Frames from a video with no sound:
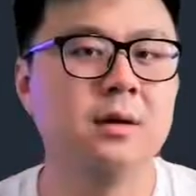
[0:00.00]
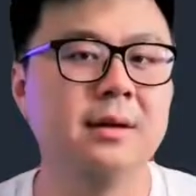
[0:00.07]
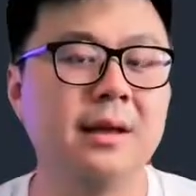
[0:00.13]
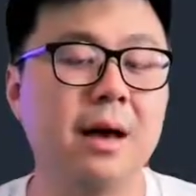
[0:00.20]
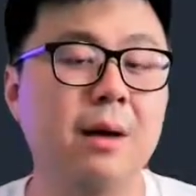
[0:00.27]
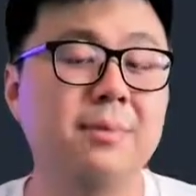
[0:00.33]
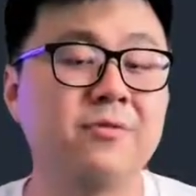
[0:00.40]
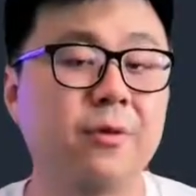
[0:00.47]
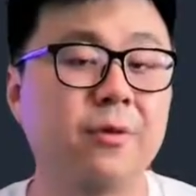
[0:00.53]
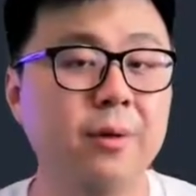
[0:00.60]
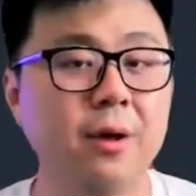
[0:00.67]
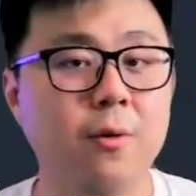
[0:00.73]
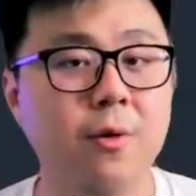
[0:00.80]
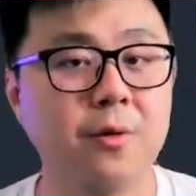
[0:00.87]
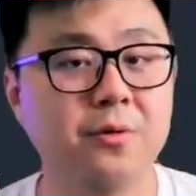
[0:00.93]
Now, before we
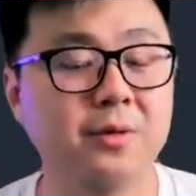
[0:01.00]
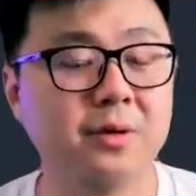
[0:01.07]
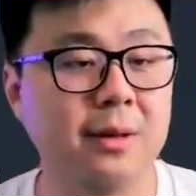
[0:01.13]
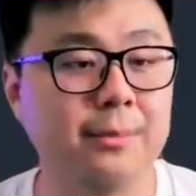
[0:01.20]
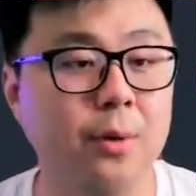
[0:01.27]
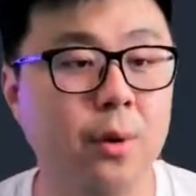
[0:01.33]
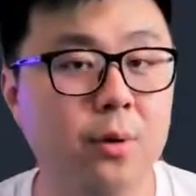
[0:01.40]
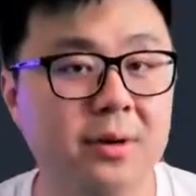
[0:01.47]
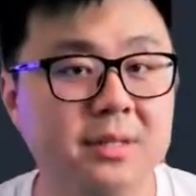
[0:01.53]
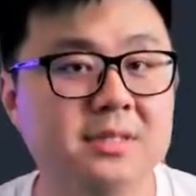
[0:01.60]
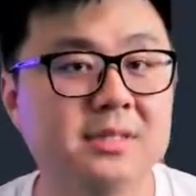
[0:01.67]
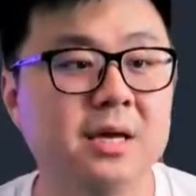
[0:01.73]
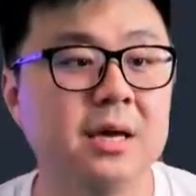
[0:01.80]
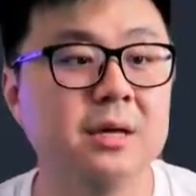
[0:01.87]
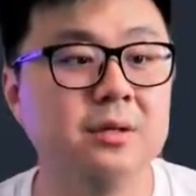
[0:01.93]
go into the components,